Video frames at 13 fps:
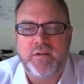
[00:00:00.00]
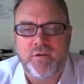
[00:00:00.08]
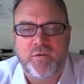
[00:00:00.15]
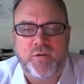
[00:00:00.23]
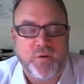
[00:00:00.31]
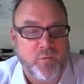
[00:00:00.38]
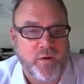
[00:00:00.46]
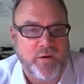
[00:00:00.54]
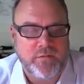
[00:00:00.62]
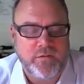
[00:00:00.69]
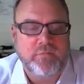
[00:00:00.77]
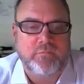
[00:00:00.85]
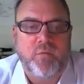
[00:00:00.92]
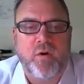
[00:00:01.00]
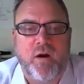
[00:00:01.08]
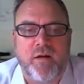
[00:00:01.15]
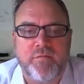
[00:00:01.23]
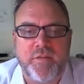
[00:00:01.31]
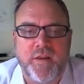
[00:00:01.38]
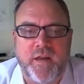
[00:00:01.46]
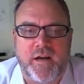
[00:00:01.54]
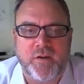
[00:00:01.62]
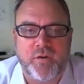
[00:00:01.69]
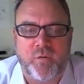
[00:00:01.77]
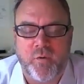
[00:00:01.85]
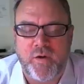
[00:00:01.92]
can win. More often than not,
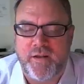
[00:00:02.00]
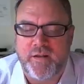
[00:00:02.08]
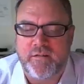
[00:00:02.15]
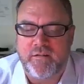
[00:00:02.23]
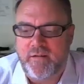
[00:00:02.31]
you'll win.